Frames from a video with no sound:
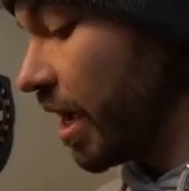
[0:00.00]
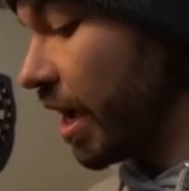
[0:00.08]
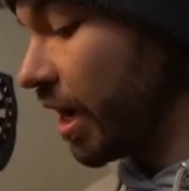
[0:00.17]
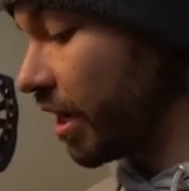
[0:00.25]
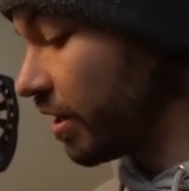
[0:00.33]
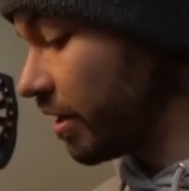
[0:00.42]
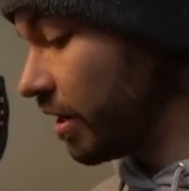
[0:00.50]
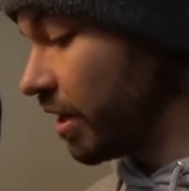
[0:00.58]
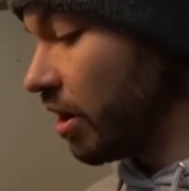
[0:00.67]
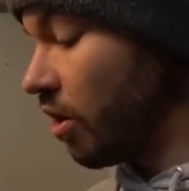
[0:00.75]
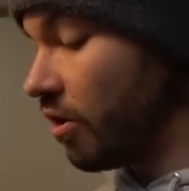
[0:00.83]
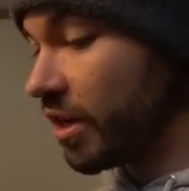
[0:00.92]
And
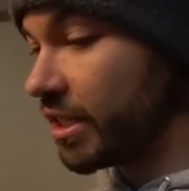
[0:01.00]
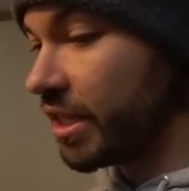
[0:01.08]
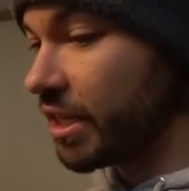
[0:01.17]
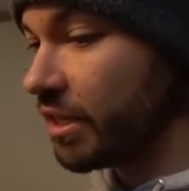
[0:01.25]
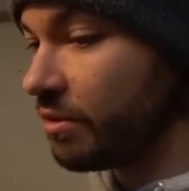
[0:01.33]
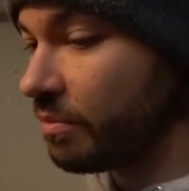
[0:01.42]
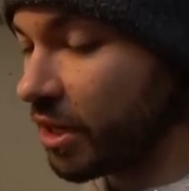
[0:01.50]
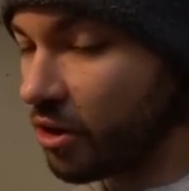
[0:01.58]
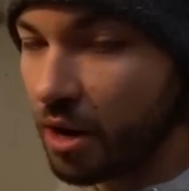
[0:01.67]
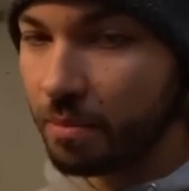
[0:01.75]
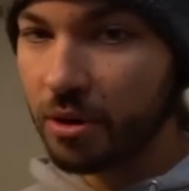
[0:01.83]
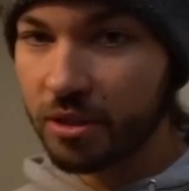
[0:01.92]
all I did, my
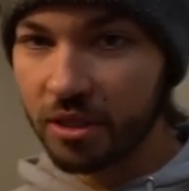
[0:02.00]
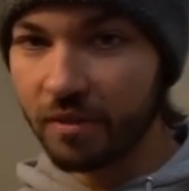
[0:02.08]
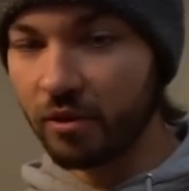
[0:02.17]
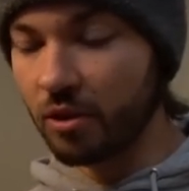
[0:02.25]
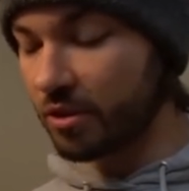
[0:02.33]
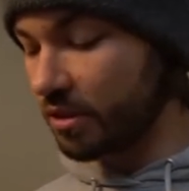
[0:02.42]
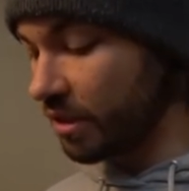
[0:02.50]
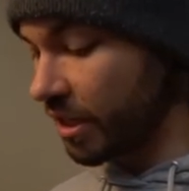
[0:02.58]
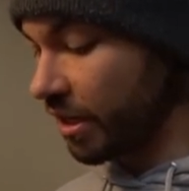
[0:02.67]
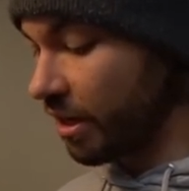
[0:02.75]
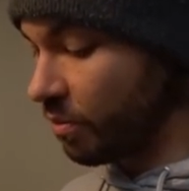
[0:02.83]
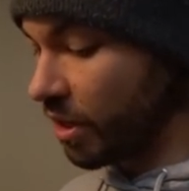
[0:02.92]
grandparents live close to the
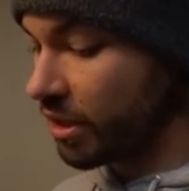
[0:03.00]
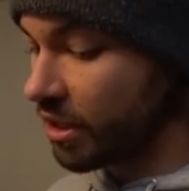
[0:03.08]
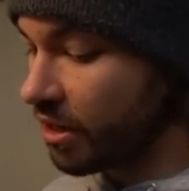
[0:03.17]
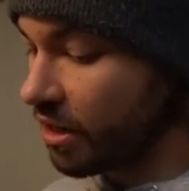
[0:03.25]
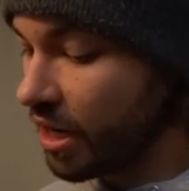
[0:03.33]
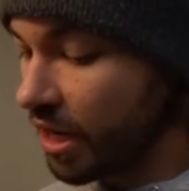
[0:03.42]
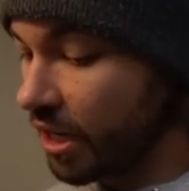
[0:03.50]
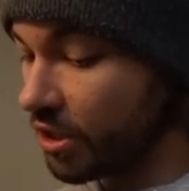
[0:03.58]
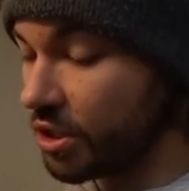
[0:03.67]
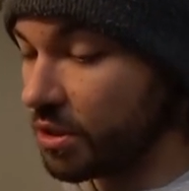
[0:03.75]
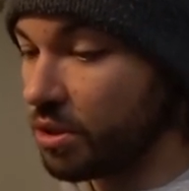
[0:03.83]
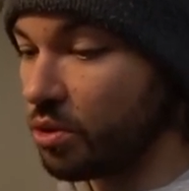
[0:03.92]
lake. I went there
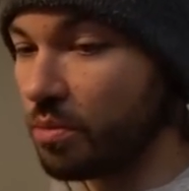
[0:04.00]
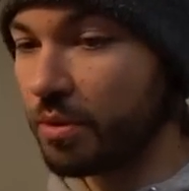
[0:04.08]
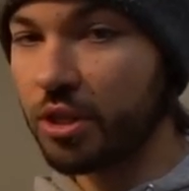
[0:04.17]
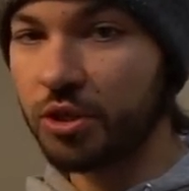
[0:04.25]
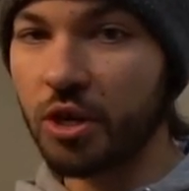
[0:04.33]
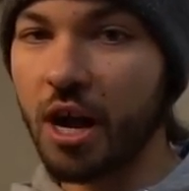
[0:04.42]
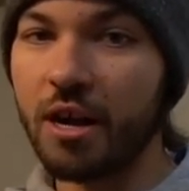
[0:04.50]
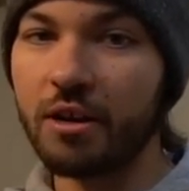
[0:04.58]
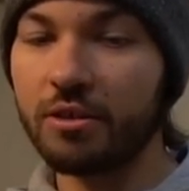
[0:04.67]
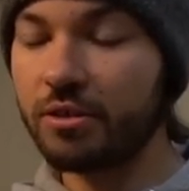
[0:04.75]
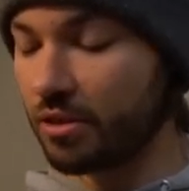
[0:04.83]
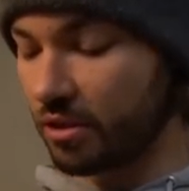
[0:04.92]
and just threw them in the
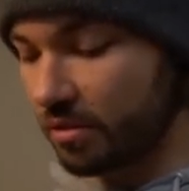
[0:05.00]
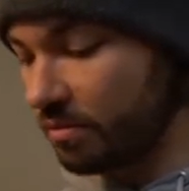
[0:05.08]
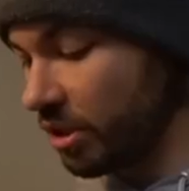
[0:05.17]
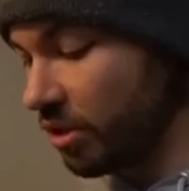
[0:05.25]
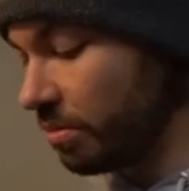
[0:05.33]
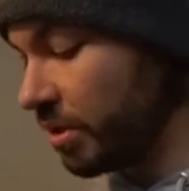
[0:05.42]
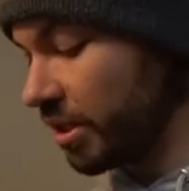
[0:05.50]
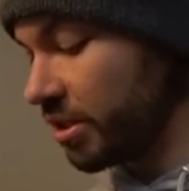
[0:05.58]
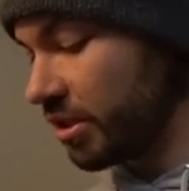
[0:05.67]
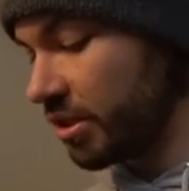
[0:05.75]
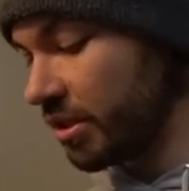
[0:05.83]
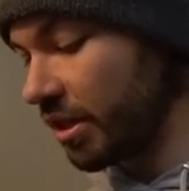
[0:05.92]
dryer. It took a little bit
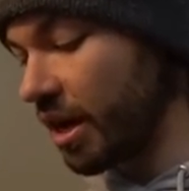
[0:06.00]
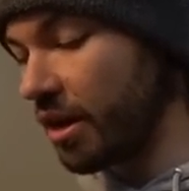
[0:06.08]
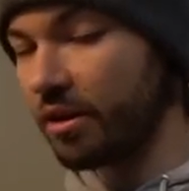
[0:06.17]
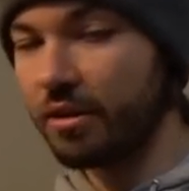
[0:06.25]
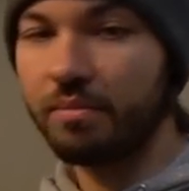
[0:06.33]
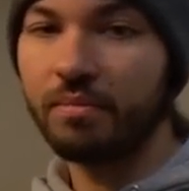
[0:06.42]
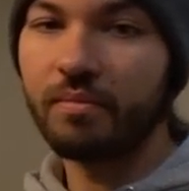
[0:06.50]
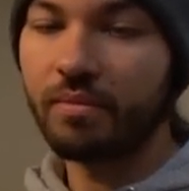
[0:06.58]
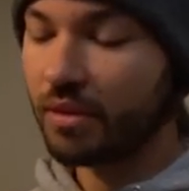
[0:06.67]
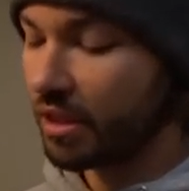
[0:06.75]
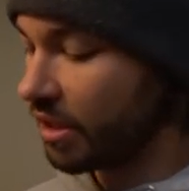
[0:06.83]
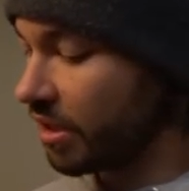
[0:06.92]
just to kind of
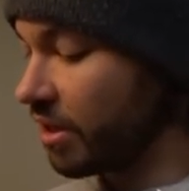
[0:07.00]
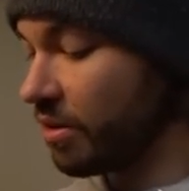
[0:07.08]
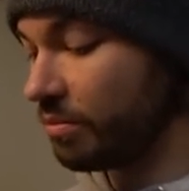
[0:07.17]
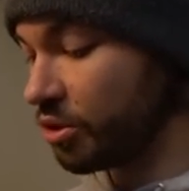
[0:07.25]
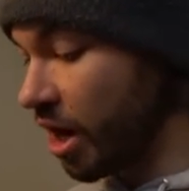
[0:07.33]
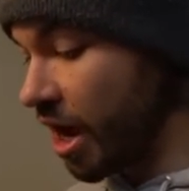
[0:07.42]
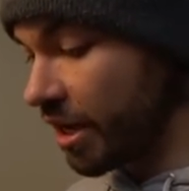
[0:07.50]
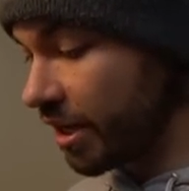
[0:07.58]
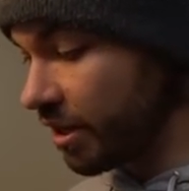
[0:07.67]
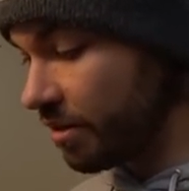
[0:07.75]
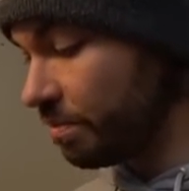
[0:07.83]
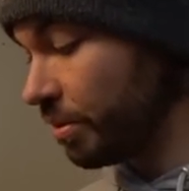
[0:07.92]
get them dry
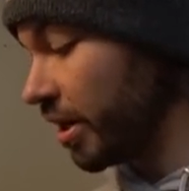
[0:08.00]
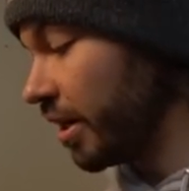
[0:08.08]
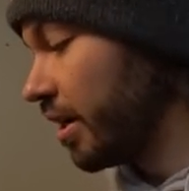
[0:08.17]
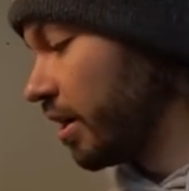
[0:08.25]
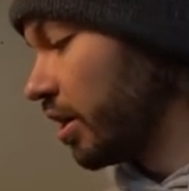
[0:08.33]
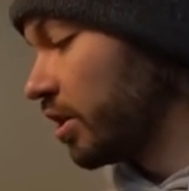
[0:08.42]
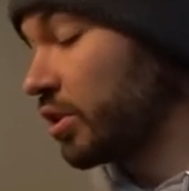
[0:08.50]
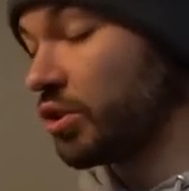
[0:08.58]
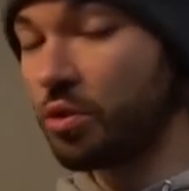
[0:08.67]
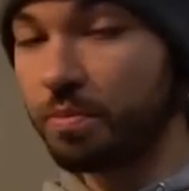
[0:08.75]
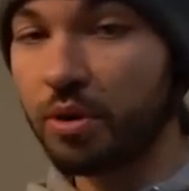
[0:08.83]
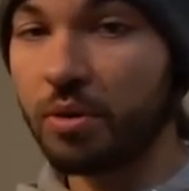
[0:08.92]
again. But
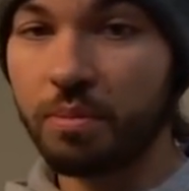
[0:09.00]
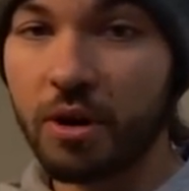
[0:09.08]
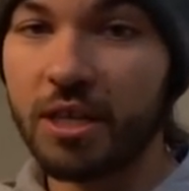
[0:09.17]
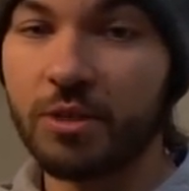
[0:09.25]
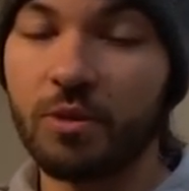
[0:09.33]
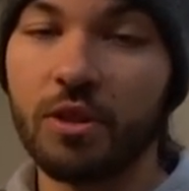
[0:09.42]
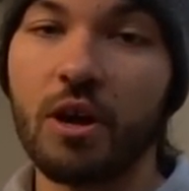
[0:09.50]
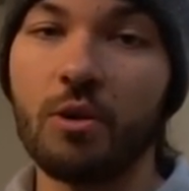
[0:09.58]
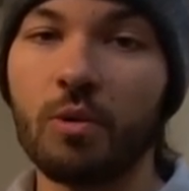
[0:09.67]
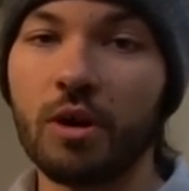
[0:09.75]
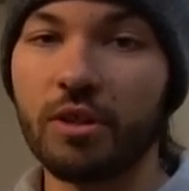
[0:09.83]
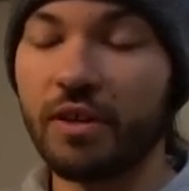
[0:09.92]
super impressed with
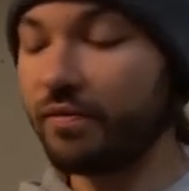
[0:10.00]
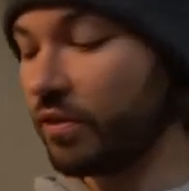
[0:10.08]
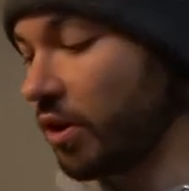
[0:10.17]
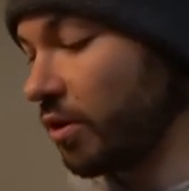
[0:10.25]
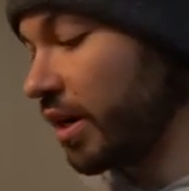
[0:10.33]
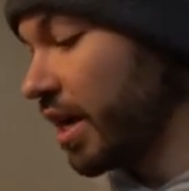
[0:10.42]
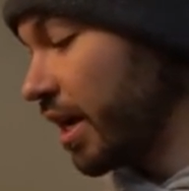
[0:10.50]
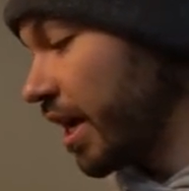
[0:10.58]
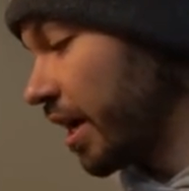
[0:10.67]
how well they float.